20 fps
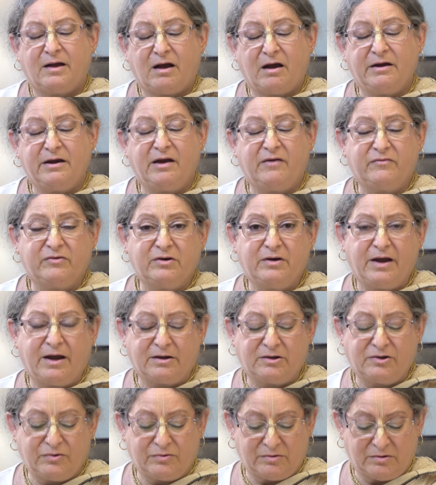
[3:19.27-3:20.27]
I have a
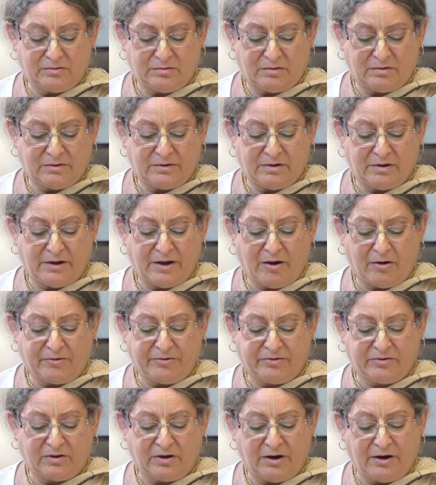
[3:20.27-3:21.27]
natural
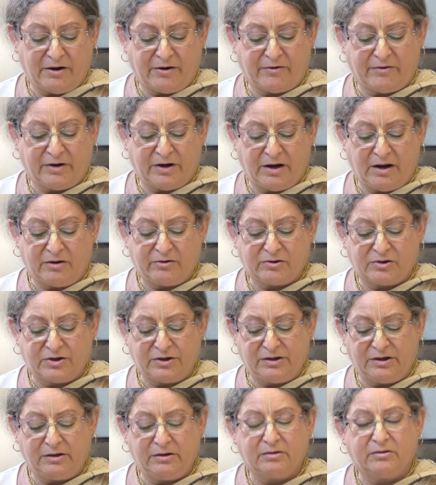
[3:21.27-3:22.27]
health care and
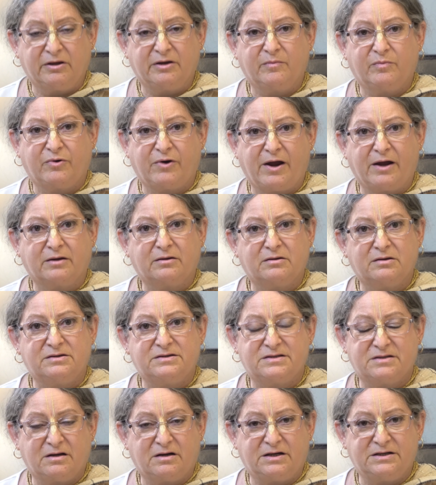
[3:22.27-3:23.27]
energy healing
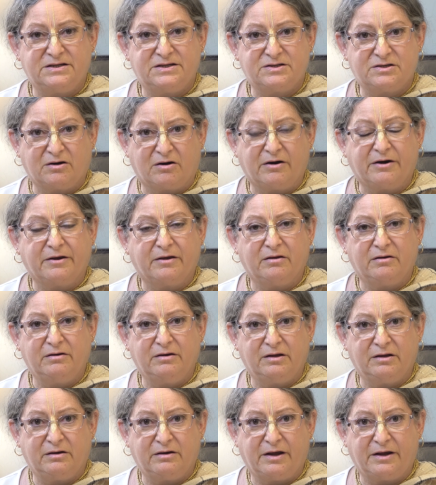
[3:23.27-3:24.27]
practice that I started
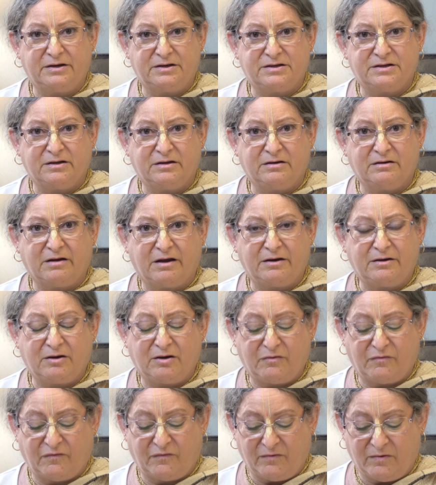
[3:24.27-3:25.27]
in
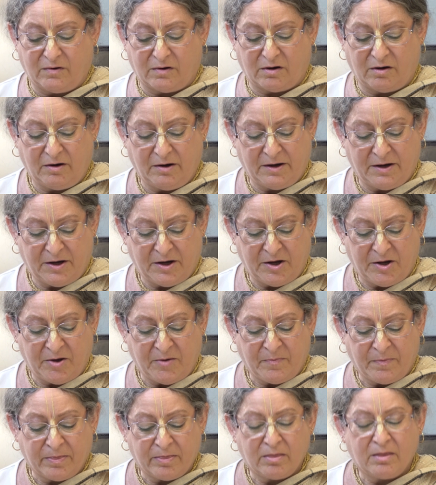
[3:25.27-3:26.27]
1994.
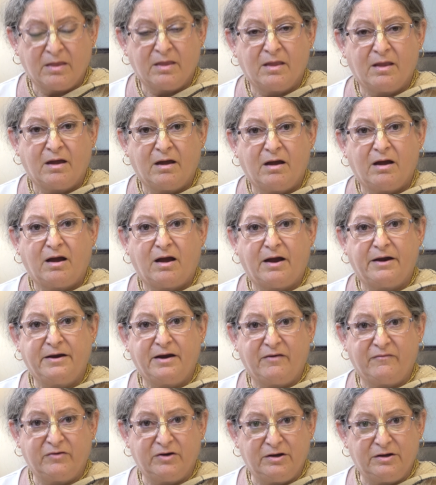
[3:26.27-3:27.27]
I
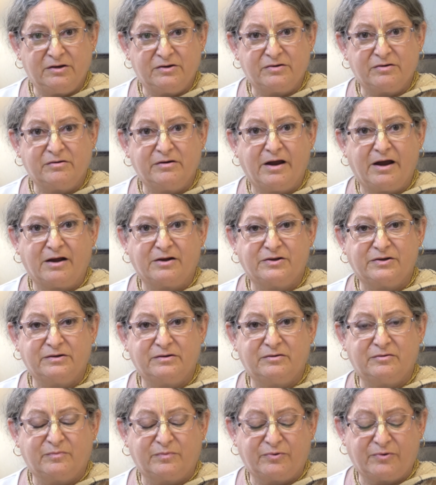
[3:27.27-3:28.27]
have an
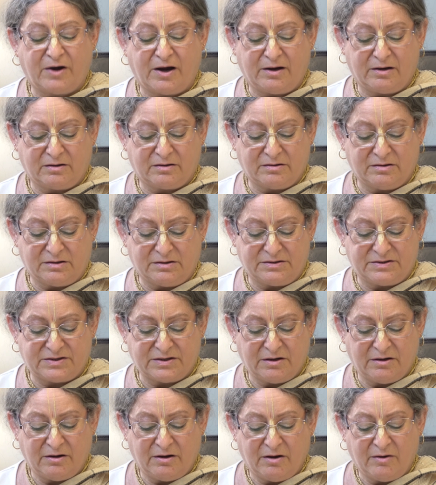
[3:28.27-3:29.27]
international practice
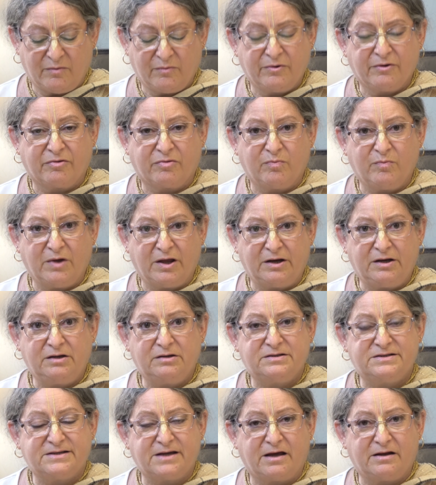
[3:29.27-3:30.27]
with
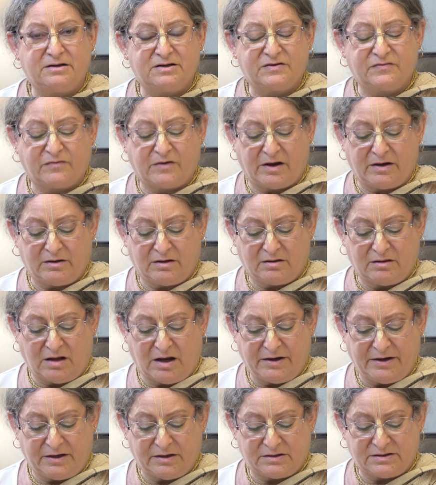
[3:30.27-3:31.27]
many satisfied
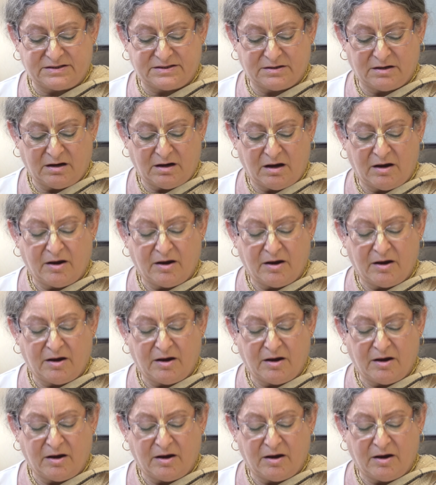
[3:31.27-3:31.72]
clients